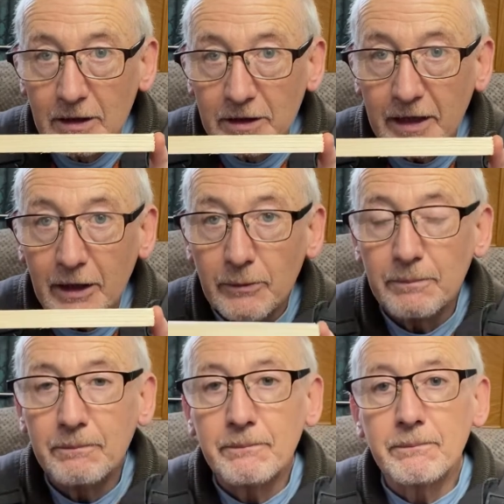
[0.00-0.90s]
Now,
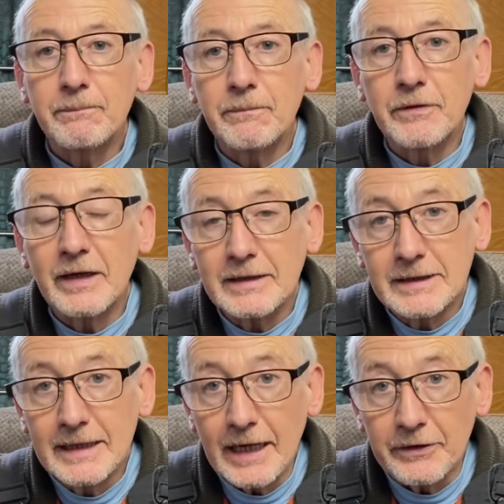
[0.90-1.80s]
that
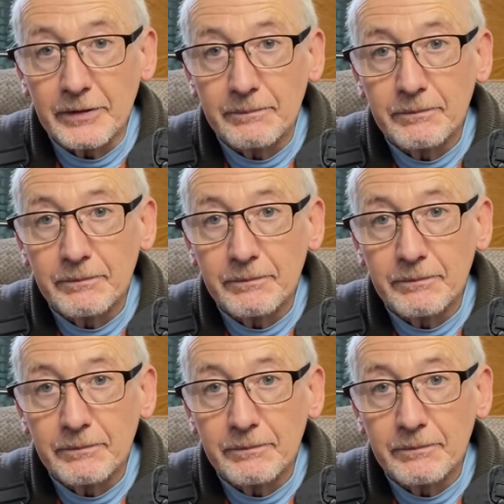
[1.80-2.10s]
said,